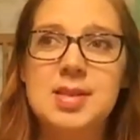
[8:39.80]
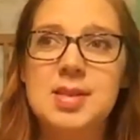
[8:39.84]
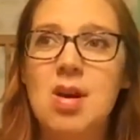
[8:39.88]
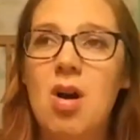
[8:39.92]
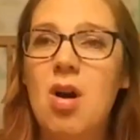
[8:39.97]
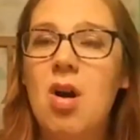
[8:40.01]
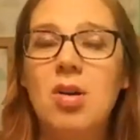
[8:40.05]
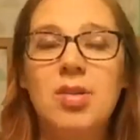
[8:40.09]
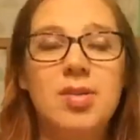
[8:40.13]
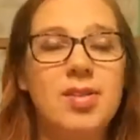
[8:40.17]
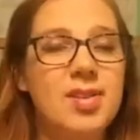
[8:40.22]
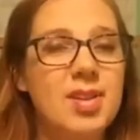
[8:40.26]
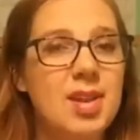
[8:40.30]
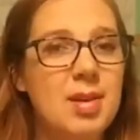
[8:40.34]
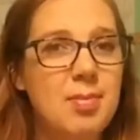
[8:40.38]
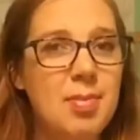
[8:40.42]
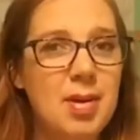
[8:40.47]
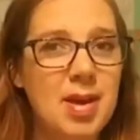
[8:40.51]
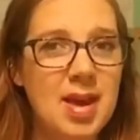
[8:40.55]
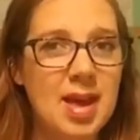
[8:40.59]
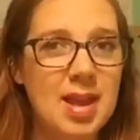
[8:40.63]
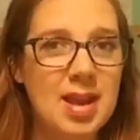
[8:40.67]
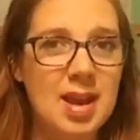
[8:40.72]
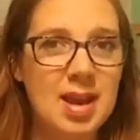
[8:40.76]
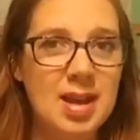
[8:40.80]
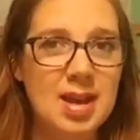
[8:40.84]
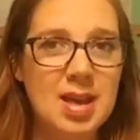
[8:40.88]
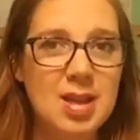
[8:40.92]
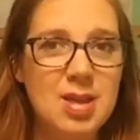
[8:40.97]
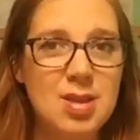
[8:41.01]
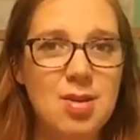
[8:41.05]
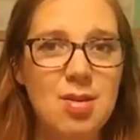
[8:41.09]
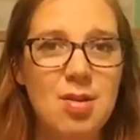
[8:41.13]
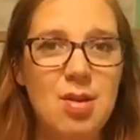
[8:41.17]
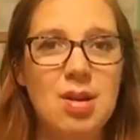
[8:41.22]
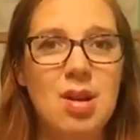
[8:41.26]
all sleeping and I
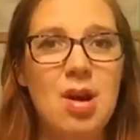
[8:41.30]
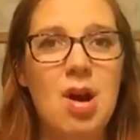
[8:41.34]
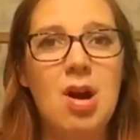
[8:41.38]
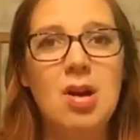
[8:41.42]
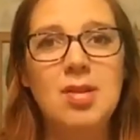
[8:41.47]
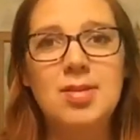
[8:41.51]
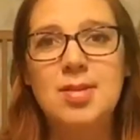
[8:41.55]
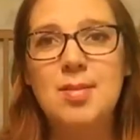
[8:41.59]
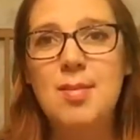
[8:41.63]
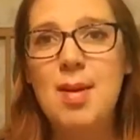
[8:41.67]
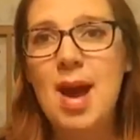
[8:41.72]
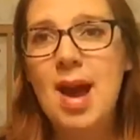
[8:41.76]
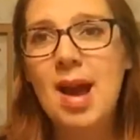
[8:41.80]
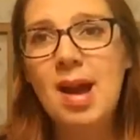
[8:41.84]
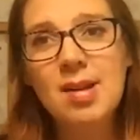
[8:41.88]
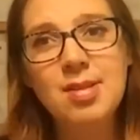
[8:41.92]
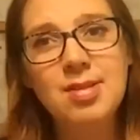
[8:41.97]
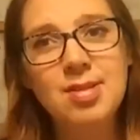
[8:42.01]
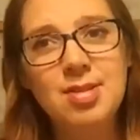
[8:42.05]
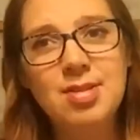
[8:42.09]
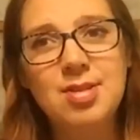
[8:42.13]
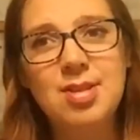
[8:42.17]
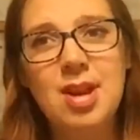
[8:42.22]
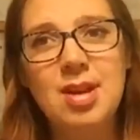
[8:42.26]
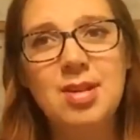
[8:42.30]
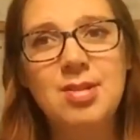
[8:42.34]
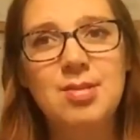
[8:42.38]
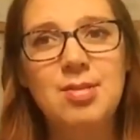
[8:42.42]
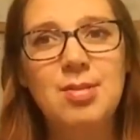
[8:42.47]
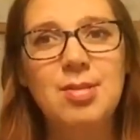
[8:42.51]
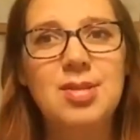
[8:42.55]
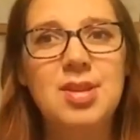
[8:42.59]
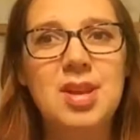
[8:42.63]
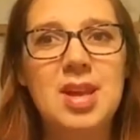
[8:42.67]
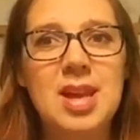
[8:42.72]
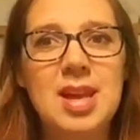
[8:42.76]
can do an awesome exercise
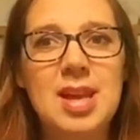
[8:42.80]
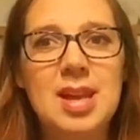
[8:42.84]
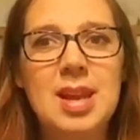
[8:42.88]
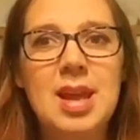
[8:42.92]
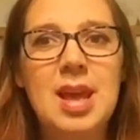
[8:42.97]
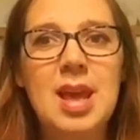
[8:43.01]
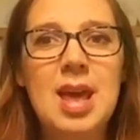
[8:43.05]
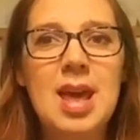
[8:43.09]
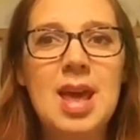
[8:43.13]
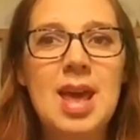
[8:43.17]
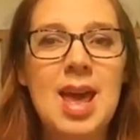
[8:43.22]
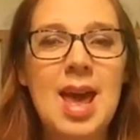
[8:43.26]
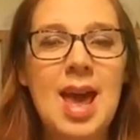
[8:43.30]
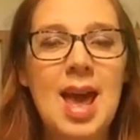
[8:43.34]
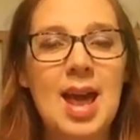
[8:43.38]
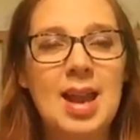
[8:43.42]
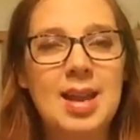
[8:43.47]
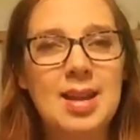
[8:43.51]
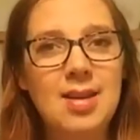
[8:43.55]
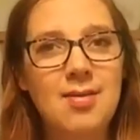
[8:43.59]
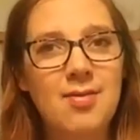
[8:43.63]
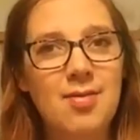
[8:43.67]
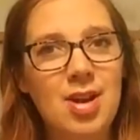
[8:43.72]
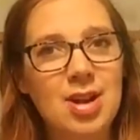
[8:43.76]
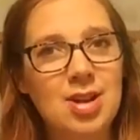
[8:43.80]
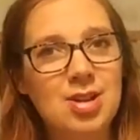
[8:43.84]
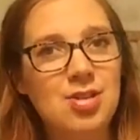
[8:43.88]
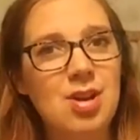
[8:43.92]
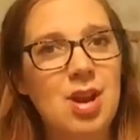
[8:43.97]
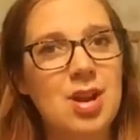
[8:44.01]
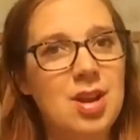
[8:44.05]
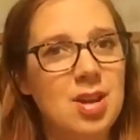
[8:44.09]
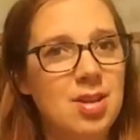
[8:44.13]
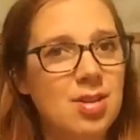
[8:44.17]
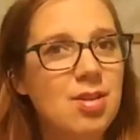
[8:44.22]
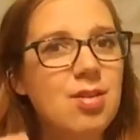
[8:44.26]
routine. And if I
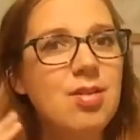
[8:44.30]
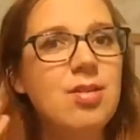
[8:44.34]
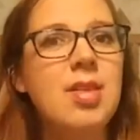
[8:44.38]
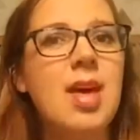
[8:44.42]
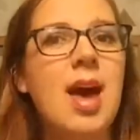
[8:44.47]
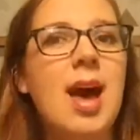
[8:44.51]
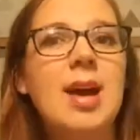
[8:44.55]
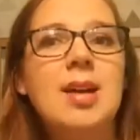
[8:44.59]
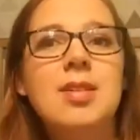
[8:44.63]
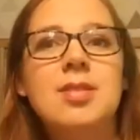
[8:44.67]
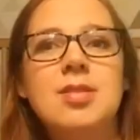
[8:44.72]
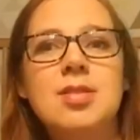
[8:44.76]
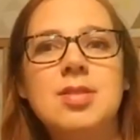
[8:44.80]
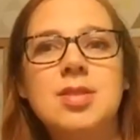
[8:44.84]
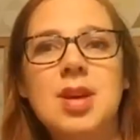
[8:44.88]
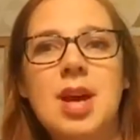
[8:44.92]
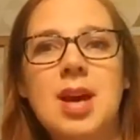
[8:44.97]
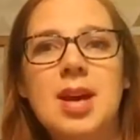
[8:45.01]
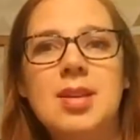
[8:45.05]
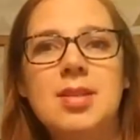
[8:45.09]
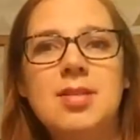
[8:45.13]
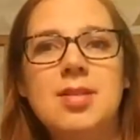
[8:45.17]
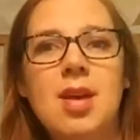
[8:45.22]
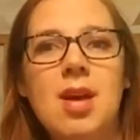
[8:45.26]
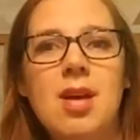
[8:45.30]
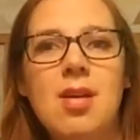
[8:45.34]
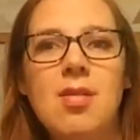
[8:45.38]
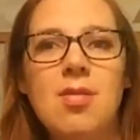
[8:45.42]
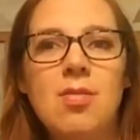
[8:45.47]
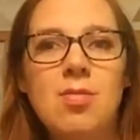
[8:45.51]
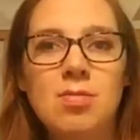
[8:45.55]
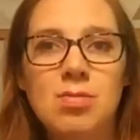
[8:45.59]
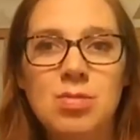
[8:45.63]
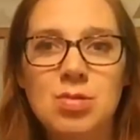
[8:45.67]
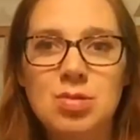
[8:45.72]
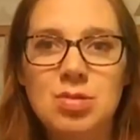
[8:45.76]
try to do the exercise
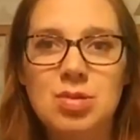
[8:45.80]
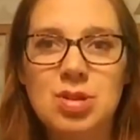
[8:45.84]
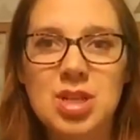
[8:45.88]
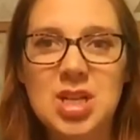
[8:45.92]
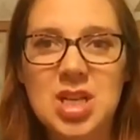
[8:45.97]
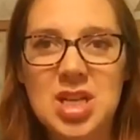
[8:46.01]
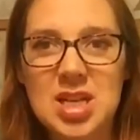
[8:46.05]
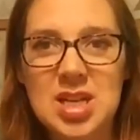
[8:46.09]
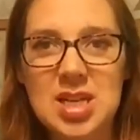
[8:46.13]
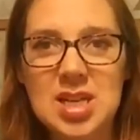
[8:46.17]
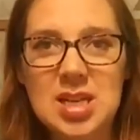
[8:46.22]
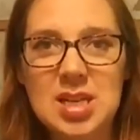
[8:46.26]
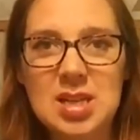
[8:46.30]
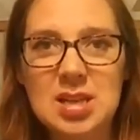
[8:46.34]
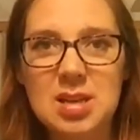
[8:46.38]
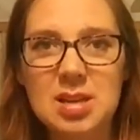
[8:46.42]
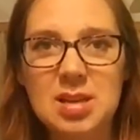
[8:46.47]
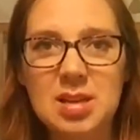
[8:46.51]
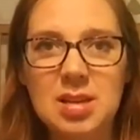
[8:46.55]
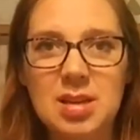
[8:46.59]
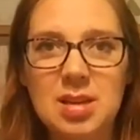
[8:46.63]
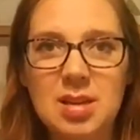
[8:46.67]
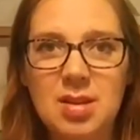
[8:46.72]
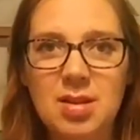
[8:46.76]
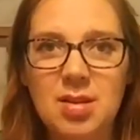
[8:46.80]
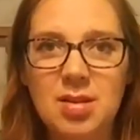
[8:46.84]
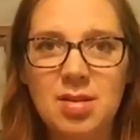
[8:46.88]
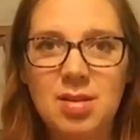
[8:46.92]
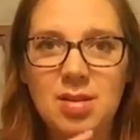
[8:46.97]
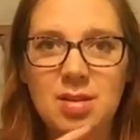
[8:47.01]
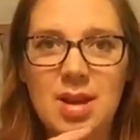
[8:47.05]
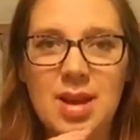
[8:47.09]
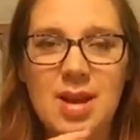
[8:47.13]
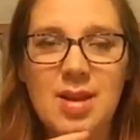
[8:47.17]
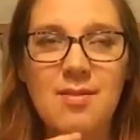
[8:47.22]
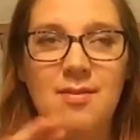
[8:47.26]
routine,
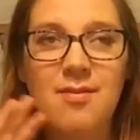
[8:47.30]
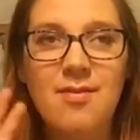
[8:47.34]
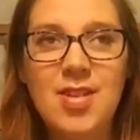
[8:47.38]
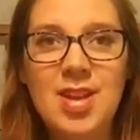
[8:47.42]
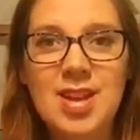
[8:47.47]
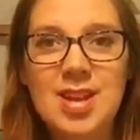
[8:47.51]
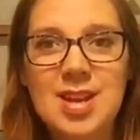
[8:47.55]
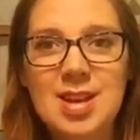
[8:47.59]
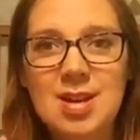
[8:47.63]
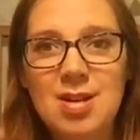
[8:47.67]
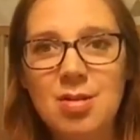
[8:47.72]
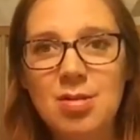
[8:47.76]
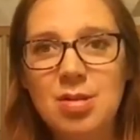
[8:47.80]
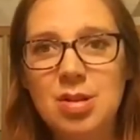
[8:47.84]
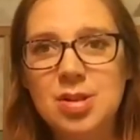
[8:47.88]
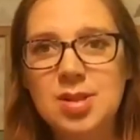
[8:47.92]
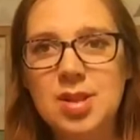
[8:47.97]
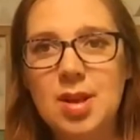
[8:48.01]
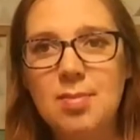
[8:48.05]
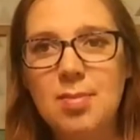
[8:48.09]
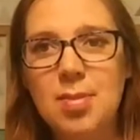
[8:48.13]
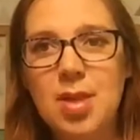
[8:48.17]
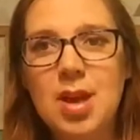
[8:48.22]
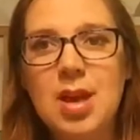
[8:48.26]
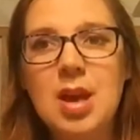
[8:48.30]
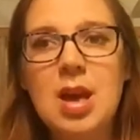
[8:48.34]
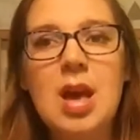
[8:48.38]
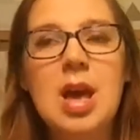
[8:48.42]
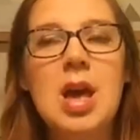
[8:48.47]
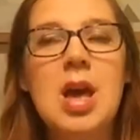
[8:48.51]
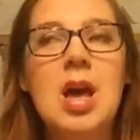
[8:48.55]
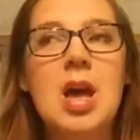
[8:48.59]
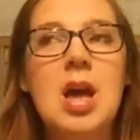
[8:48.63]
like video or something,